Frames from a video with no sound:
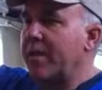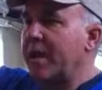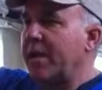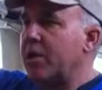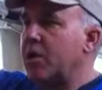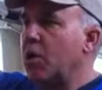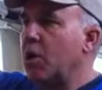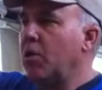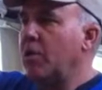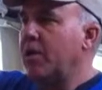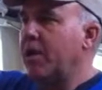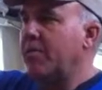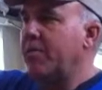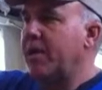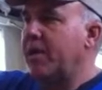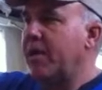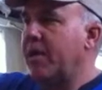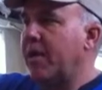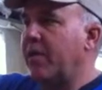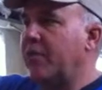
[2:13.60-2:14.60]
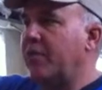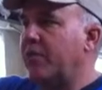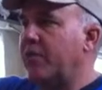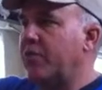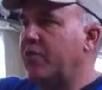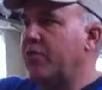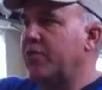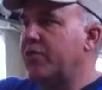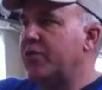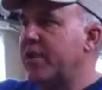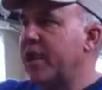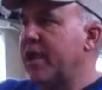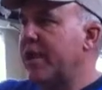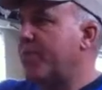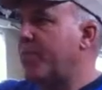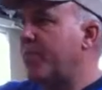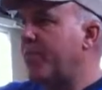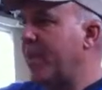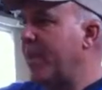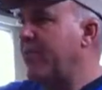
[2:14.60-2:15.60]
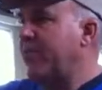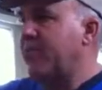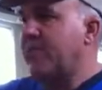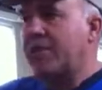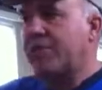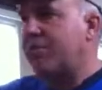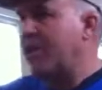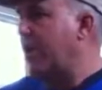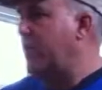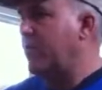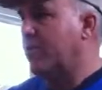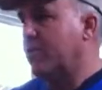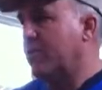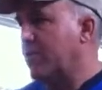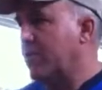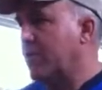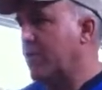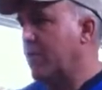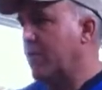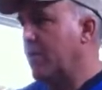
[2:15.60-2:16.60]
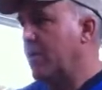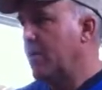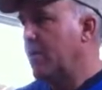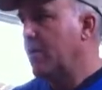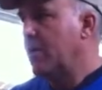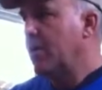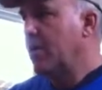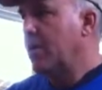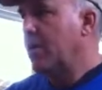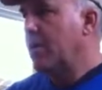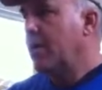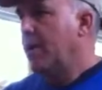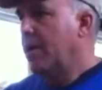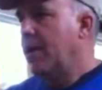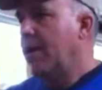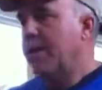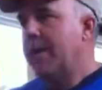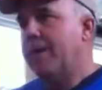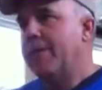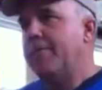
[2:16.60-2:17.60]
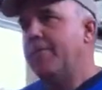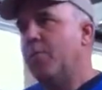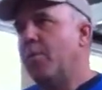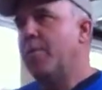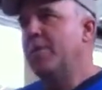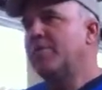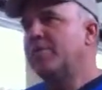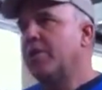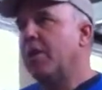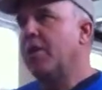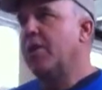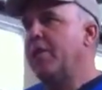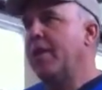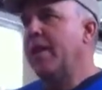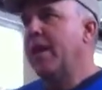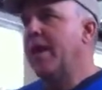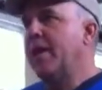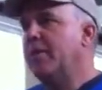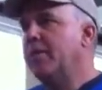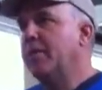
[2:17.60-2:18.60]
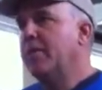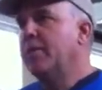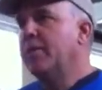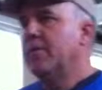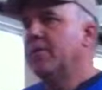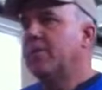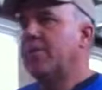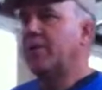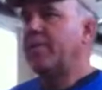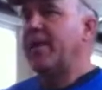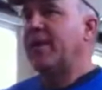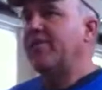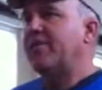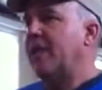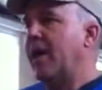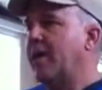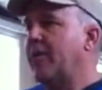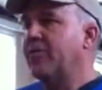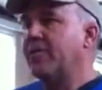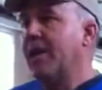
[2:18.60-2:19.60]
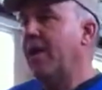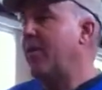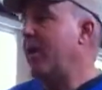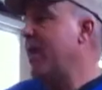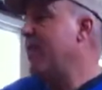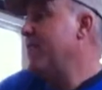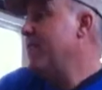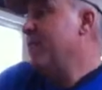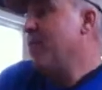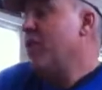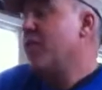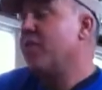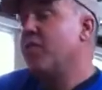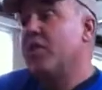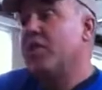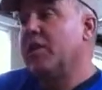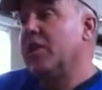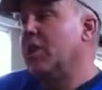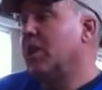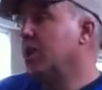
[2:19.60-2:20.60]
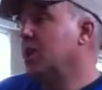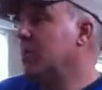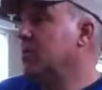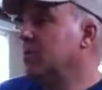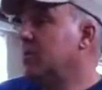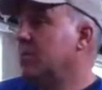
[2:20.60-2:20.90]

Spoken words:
the amount of culling because your genetic propensity changes. When we started, we had little mastitis, now we have very, very little.